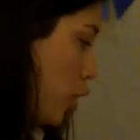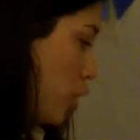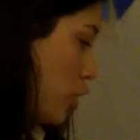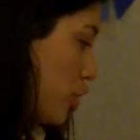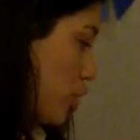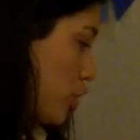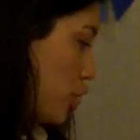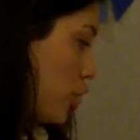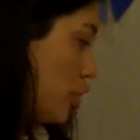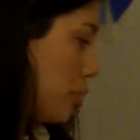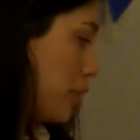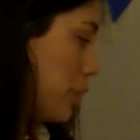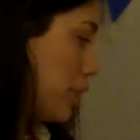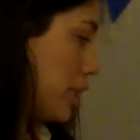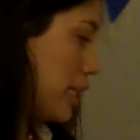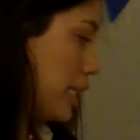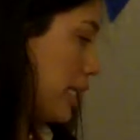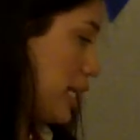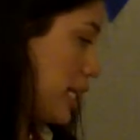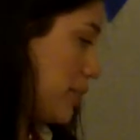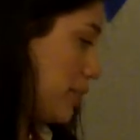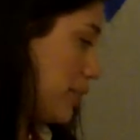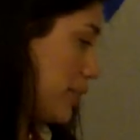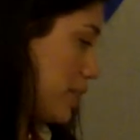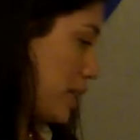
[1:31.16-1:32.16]
cultural
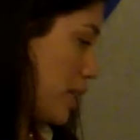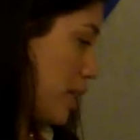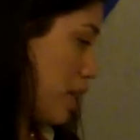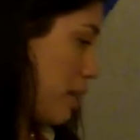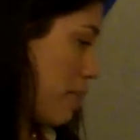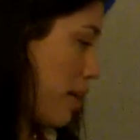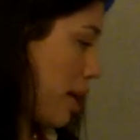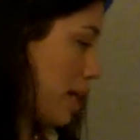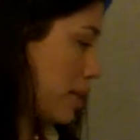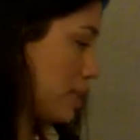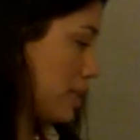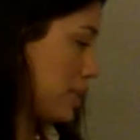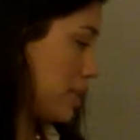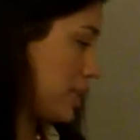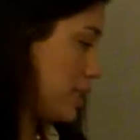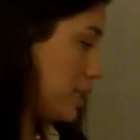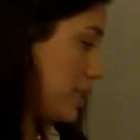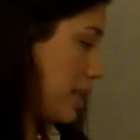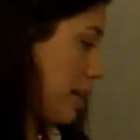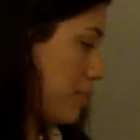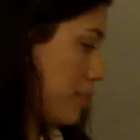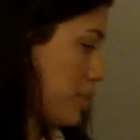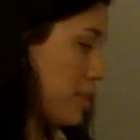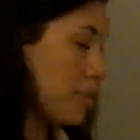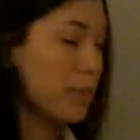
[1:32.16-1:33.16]
beliefs about
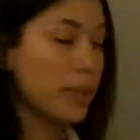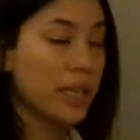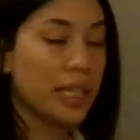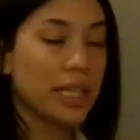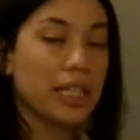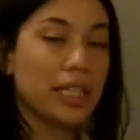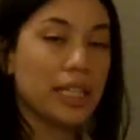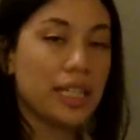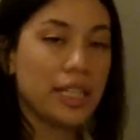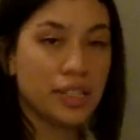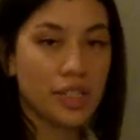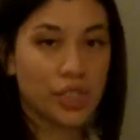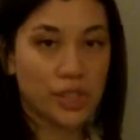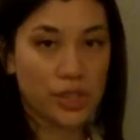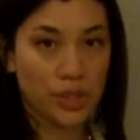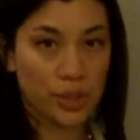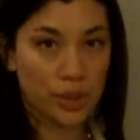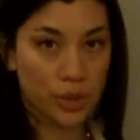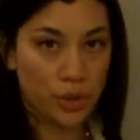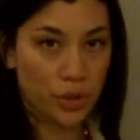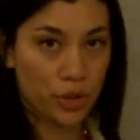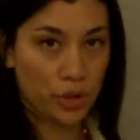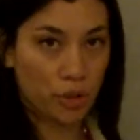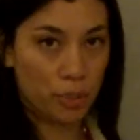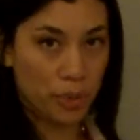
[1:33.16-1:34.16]
susceptibility to
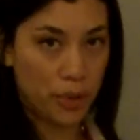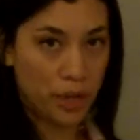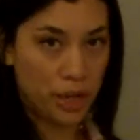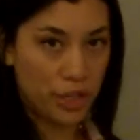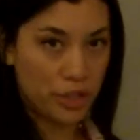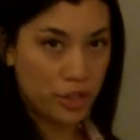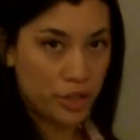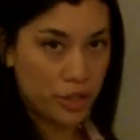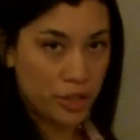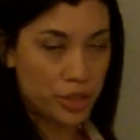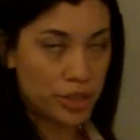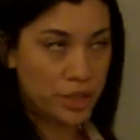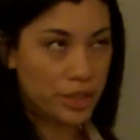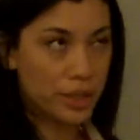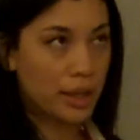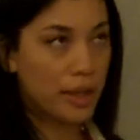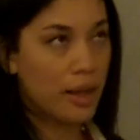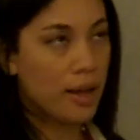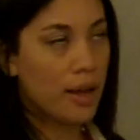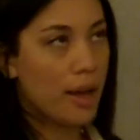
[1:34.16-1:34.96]
social pressure,